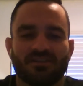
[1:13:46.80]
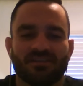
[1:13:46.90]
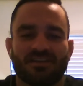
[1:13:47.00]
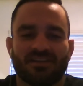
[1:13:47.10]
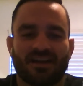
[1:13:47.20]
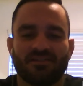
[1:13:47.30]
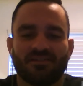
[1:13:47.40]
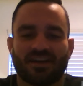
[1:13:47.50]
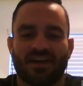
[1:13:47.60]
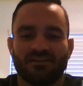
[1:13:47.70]
in the
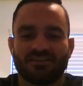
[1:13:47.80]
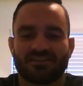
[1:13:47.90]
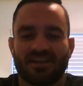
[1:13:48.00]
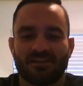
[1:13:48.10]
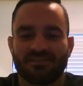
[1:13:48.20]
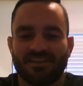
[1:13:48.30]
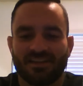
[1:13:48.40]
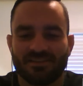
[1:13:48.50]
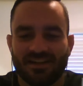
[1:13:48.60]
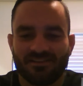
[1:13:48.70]
Irish guy? What's that
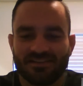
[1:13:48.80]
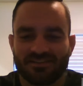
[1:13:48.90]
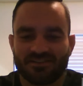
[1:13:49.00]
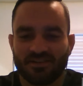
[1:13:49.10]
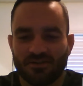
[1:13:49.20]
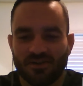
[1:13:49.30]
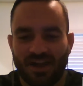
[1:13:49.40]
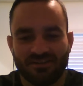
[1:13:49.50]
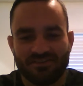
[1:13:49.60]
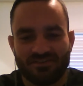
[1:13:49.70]
one Irish Joe
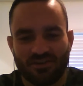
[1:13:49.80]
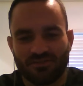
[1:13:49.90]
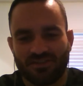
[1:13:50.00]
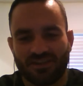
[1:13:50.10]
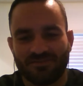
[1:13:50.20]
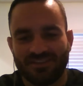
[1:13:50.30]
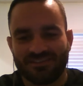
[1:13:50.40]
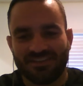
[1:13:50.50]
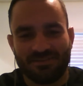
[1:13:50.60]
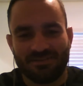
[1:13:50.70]
Duffy? Didn't he?